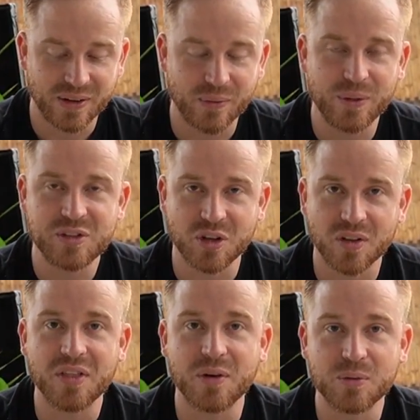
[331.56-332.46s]
we saw
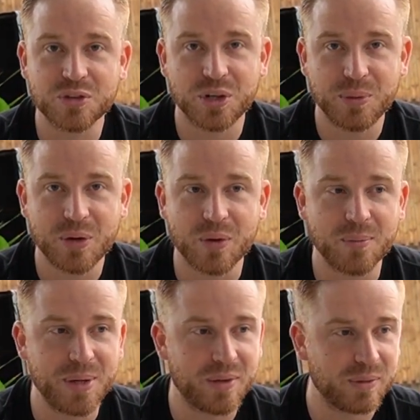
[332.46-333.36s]
that there was going to be a
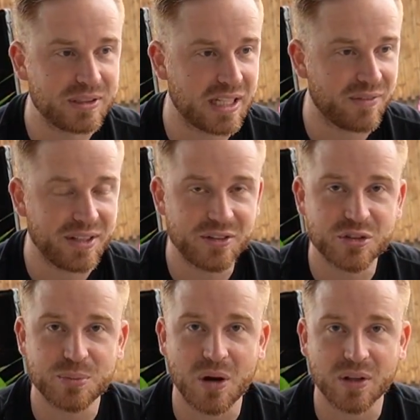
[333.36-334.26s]
runt. Minka was definitely the
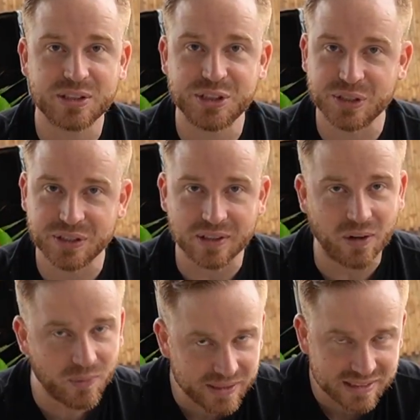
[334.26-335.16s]
smallest. You
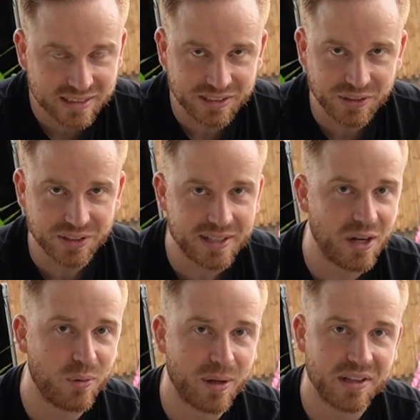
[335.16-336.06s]
can
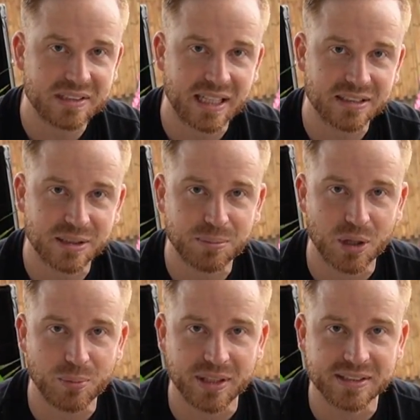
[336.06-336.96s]
tell by the size of the
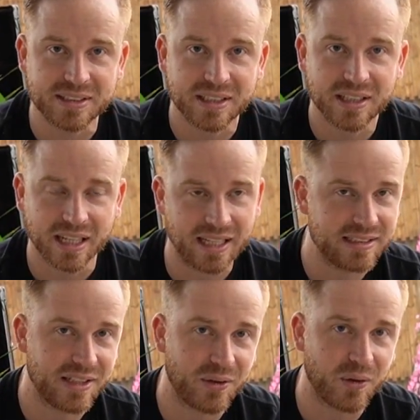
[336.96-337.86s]
puppies, like I
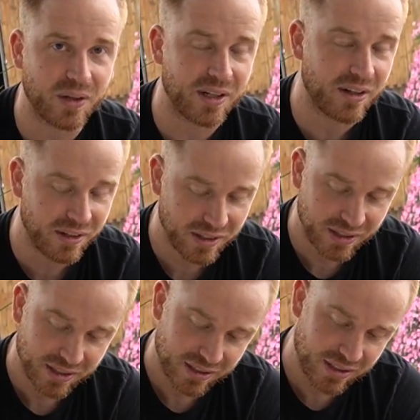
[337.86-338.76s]
said earlier.
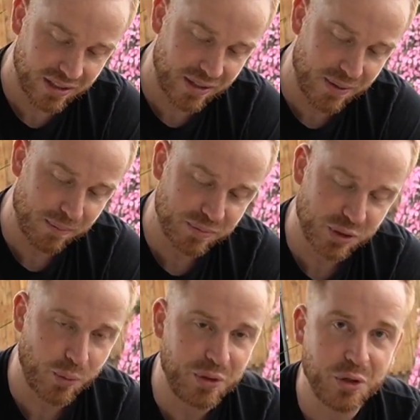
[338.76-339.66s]

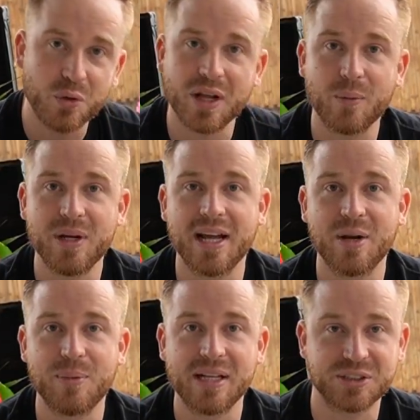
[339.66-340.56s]
So we knew that we had
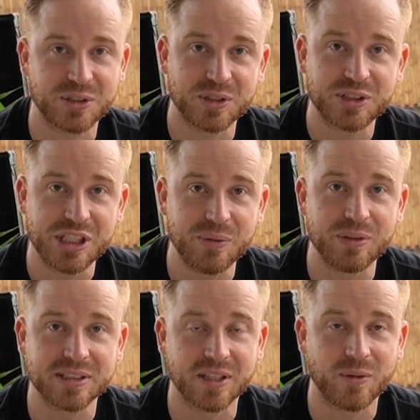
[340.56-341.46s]
to make sure she
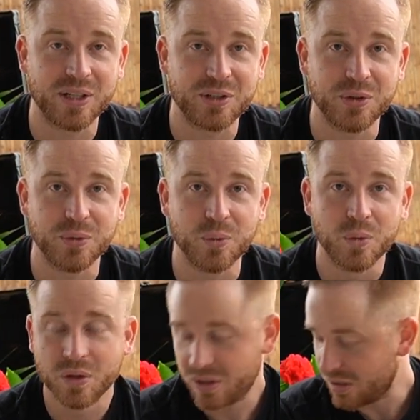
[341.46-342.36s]
was going to
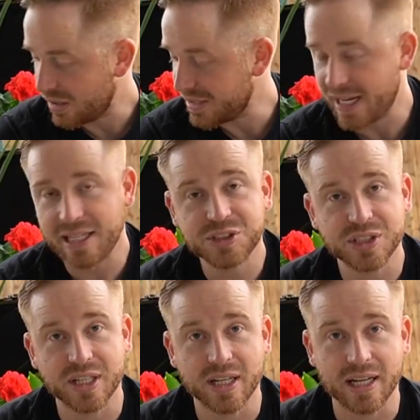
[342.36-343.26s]

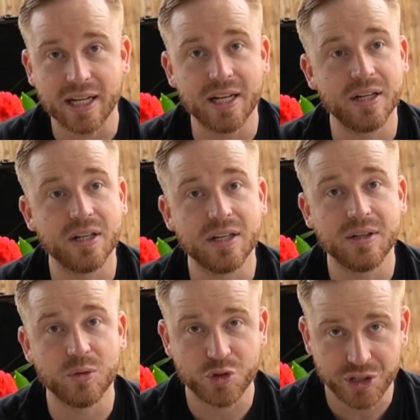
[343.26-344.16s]
attach, and
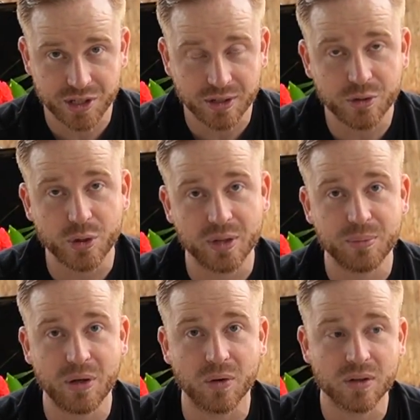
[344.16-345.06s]
she needed to drink
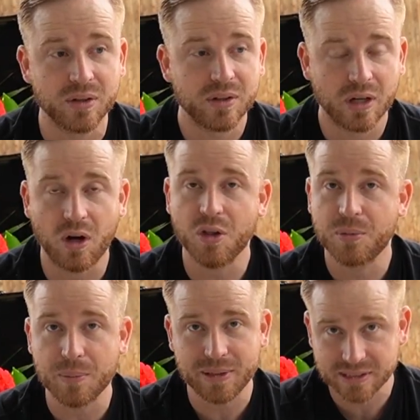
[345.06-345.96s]
milk. All the
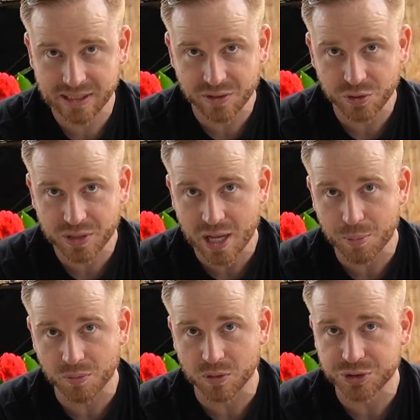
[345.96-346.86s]
puppies need to do that,
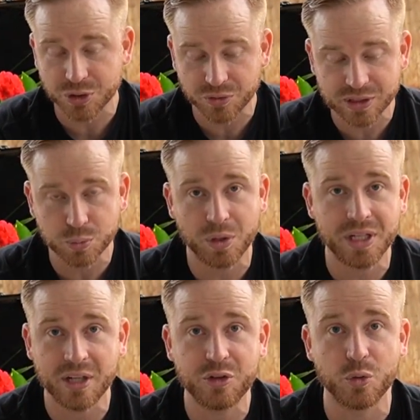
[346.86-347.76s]
but for sure this one
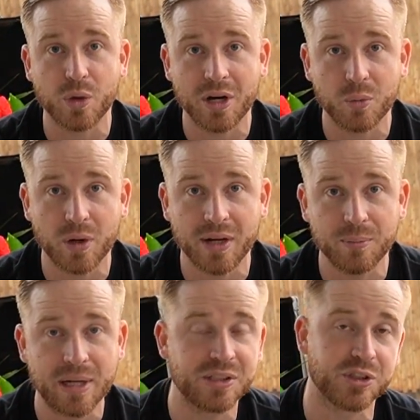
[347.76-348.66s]
needed to right away to
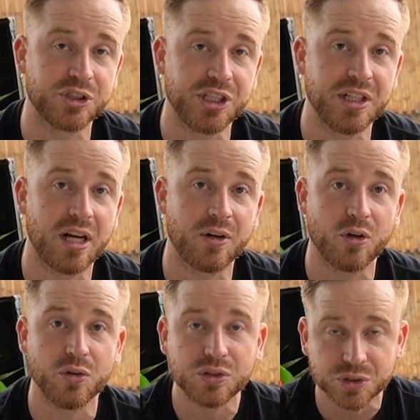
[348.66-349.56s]
make sure she got her
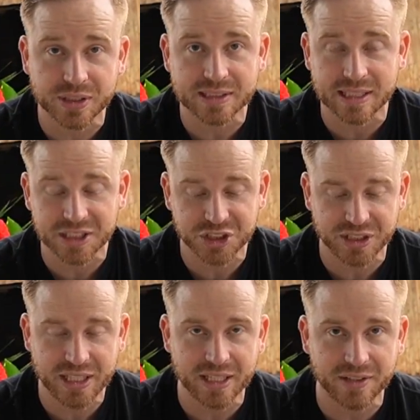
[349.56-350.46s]
nutrients that she
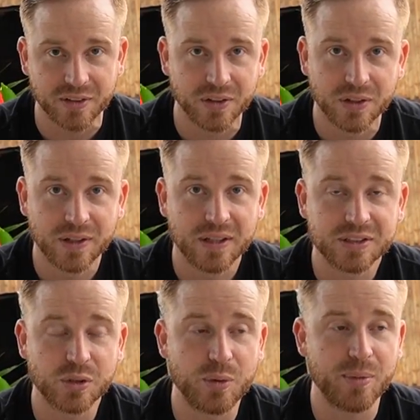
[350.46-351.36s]
needed.
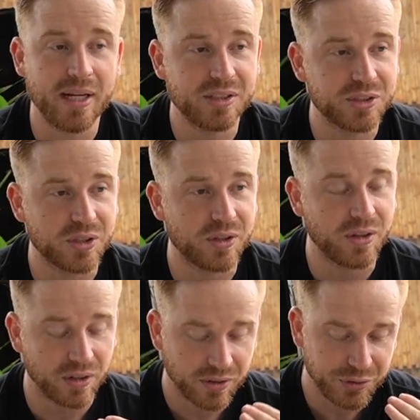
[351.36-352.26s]
So we make sure,
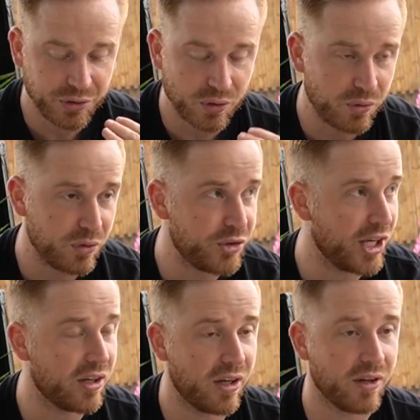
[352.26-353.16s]
you know, to
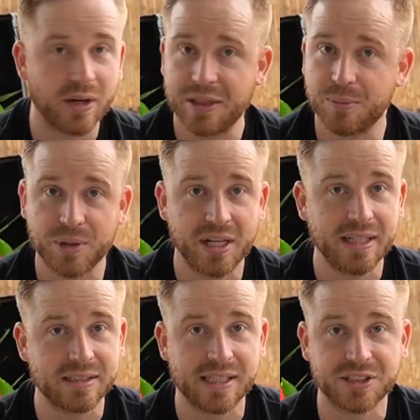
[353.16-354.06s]
check on, at the
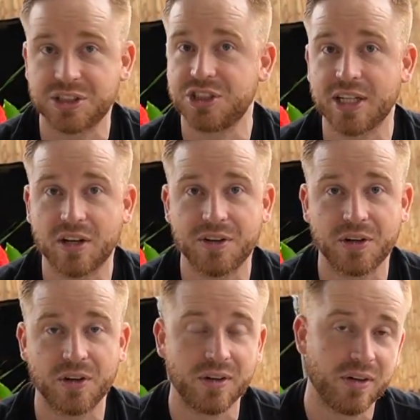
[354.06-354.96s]
beginning stages, to check on
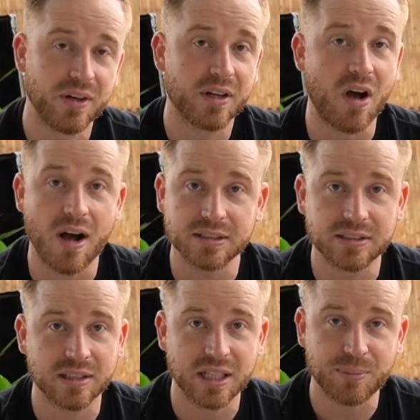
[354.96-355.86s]
her
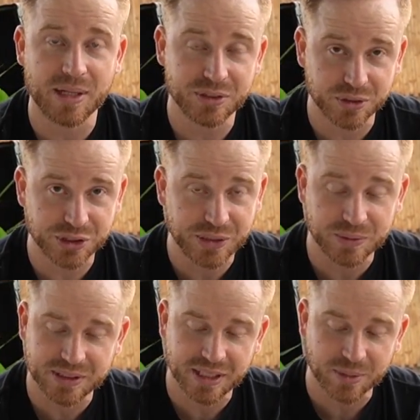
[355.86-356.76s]
constantly to make sure she
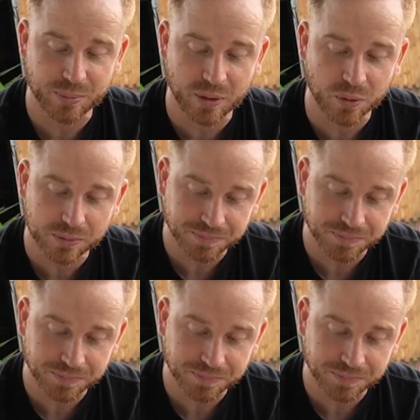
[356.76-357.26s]
was getting milk.